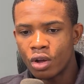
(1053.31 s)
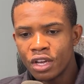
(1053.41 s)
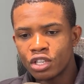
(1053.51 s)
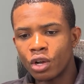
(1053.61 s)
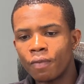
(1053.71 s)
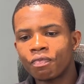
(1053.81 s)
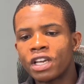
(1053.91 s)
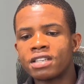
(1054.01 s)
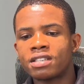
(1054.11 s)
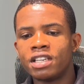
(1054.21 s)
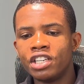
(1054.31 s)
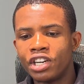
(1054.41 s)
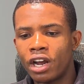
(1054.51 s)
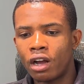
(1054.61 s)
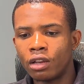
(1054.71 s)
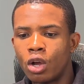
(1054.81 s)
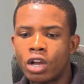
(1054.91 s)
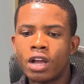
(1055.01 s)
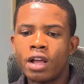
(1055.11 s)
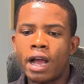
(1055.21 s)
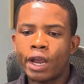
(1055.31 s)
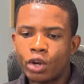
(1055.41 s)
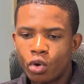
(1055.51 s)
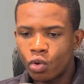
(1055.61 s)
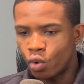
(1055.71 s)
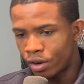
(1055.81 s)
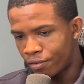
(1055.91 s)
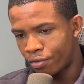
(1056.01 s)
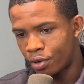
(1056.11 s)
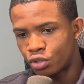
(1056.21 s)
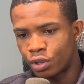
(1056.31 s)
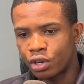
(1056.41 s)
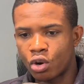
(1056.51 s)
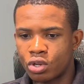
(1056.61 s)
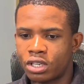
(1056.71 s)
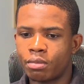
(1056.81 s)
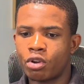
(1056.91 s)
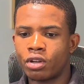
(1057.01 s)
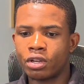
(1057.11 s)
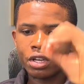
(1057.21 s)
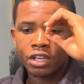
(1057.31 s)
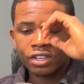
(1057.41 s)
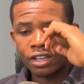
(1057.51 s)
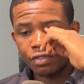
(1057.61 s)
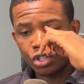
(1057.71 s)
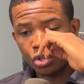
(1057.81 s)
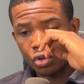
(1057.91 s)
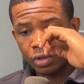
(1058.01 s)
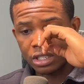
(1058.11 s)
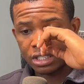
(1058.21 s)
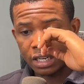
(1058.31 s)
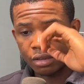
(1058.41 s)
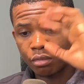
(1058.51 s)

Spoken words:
So it's TJR. Look, I know you want a free trading course, and I'm going to give it to you in a second.